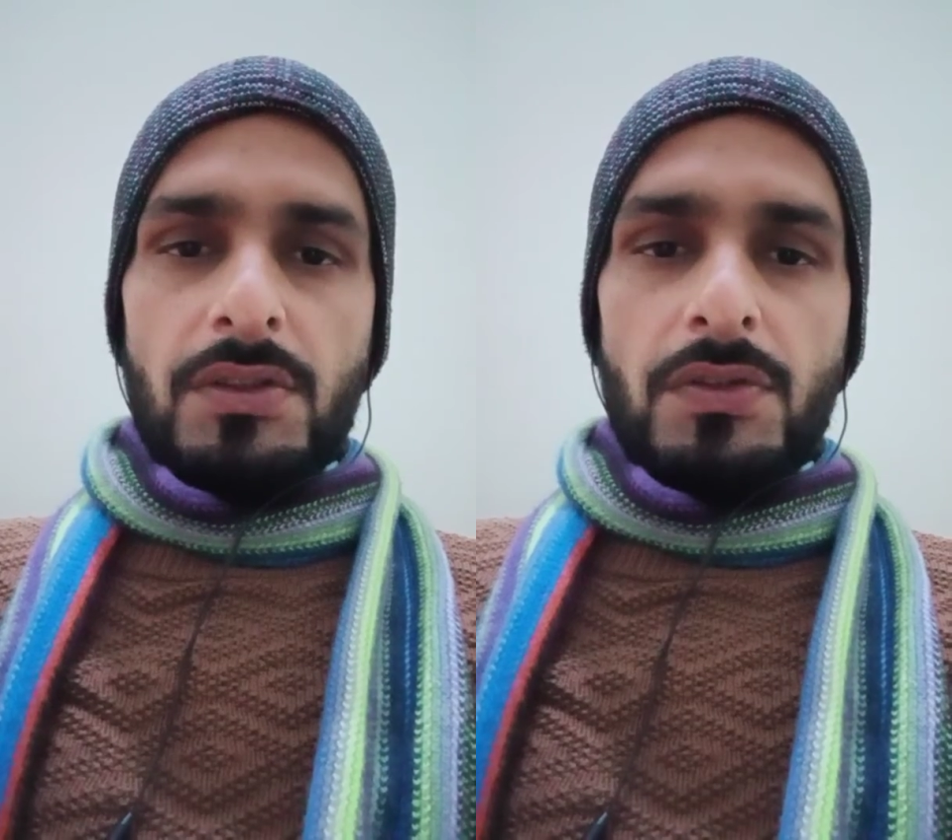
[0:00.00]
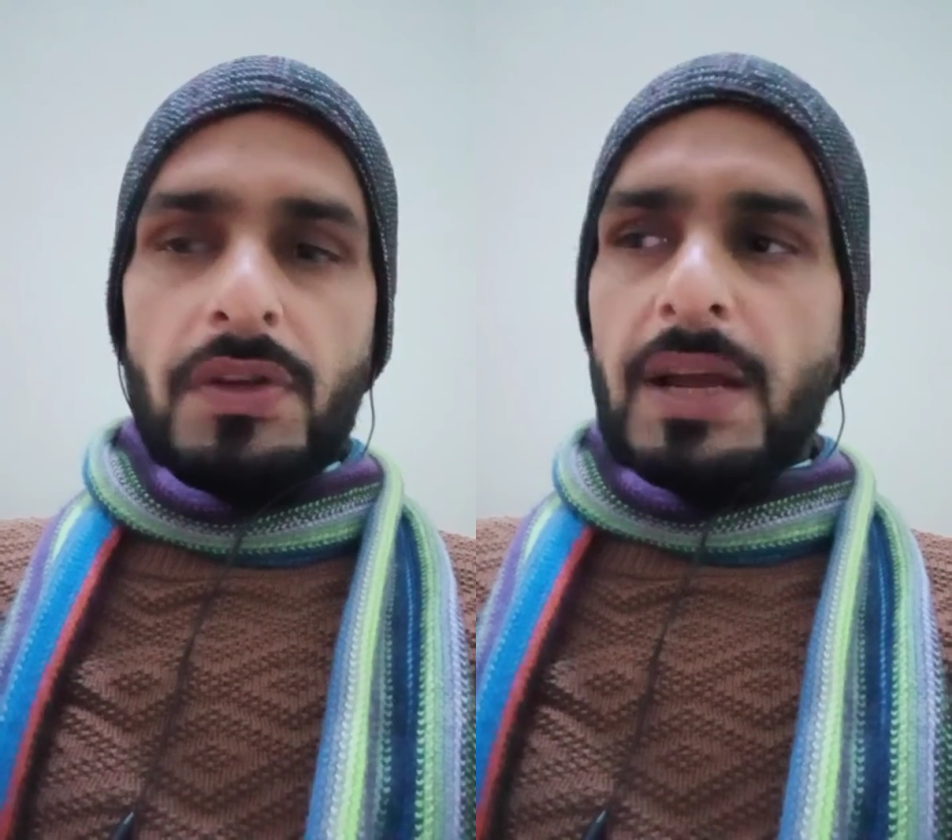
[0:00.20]

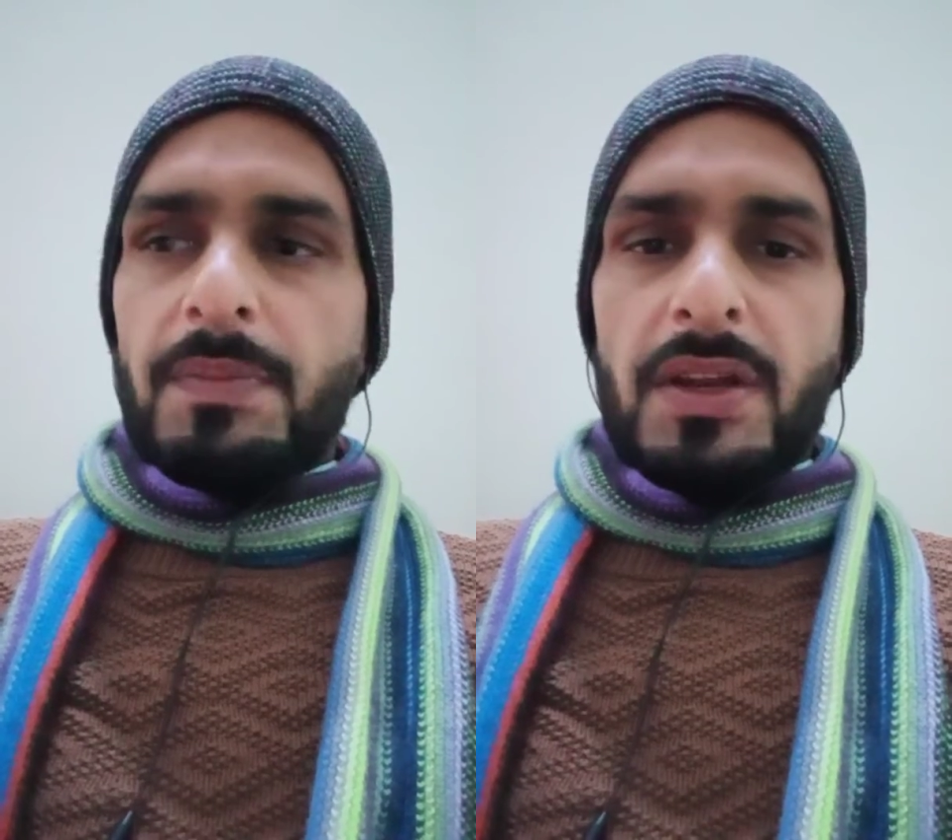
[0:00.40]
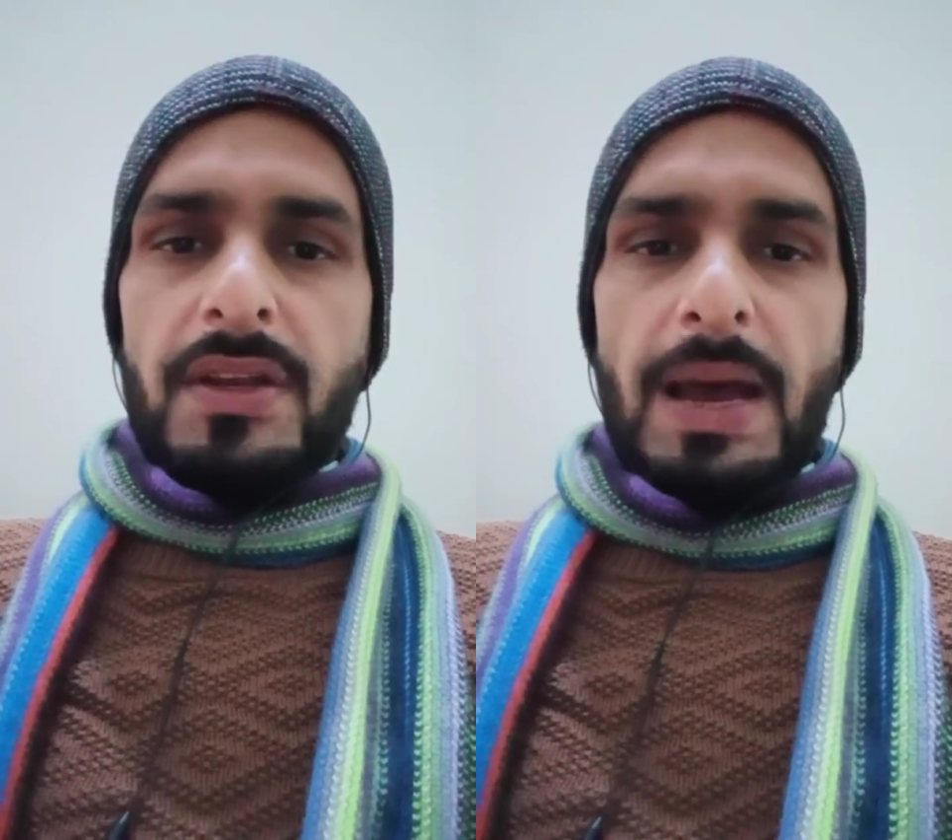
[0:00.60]
You can
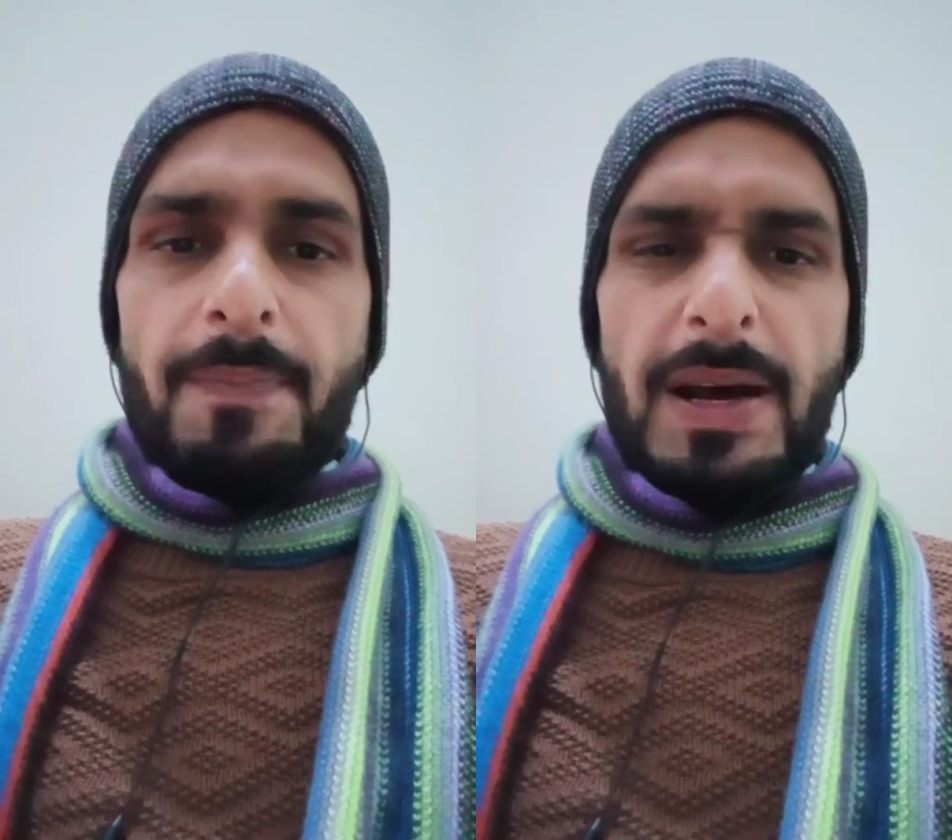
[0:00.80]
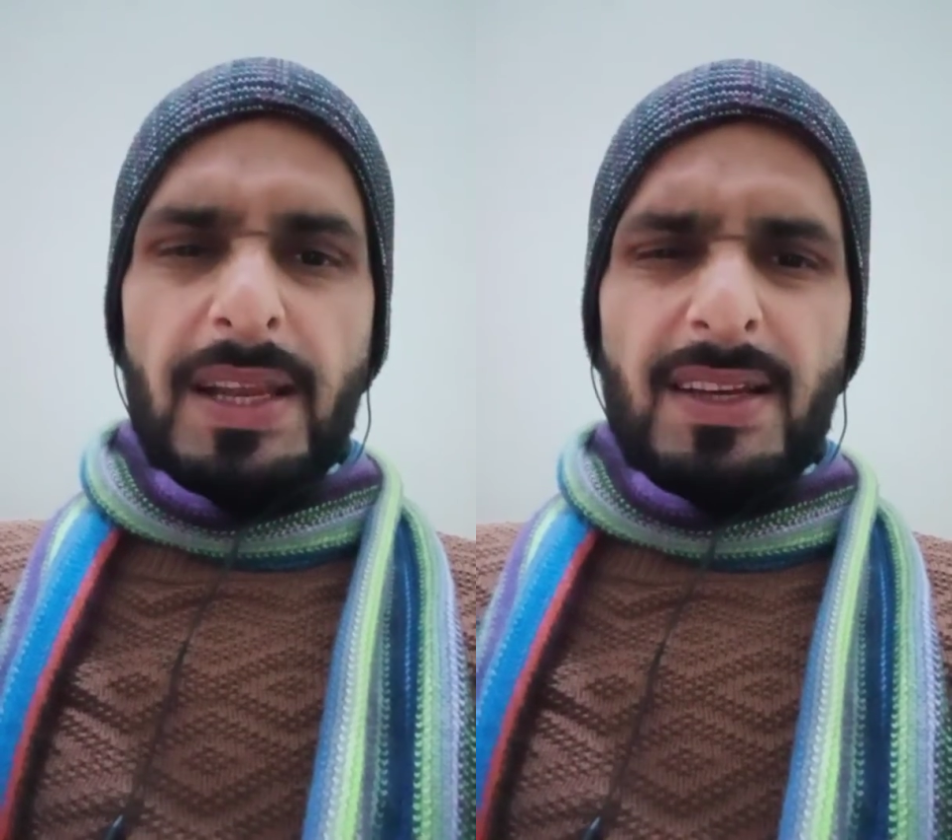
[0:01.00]
be a
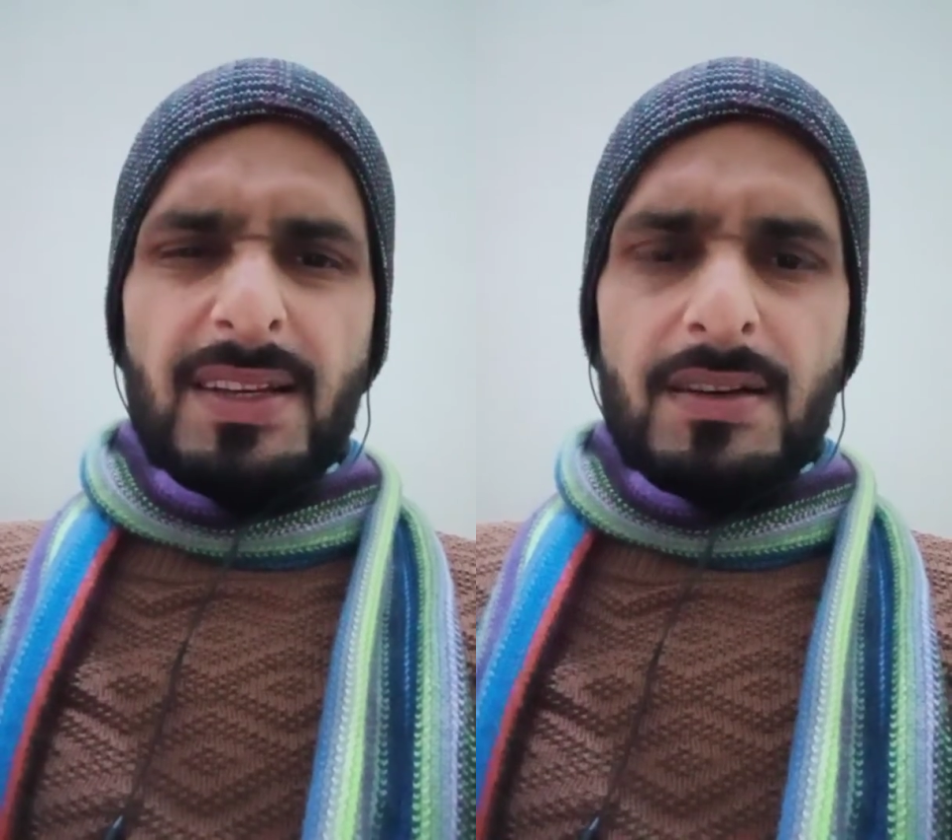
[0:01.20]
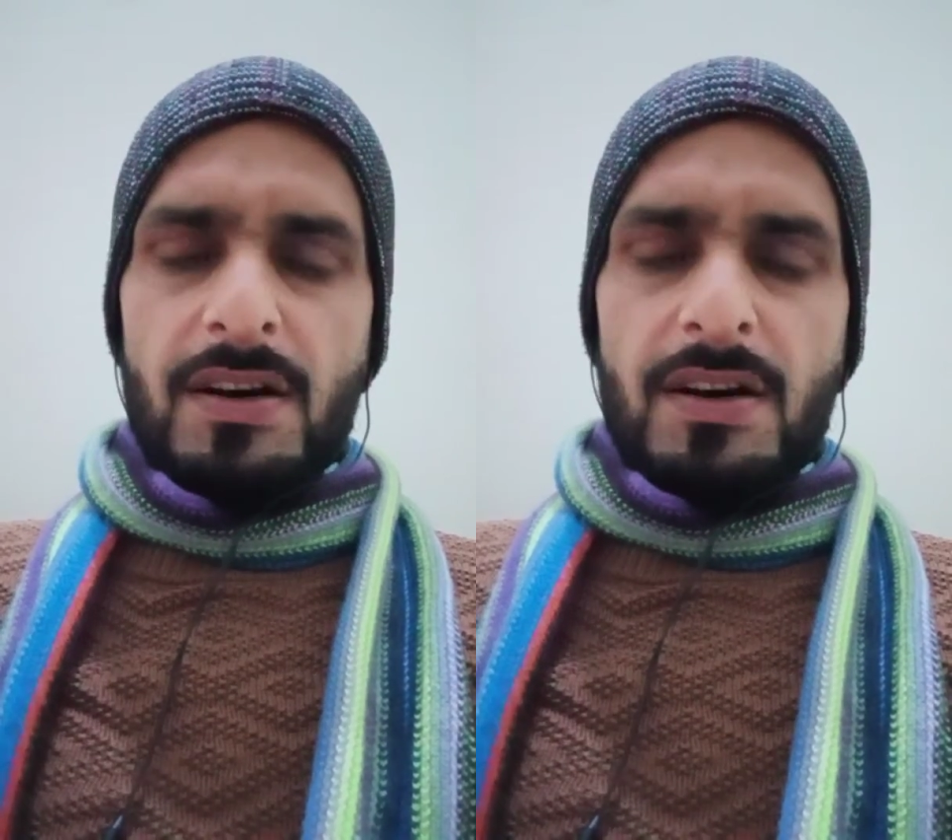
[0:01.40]
diabetic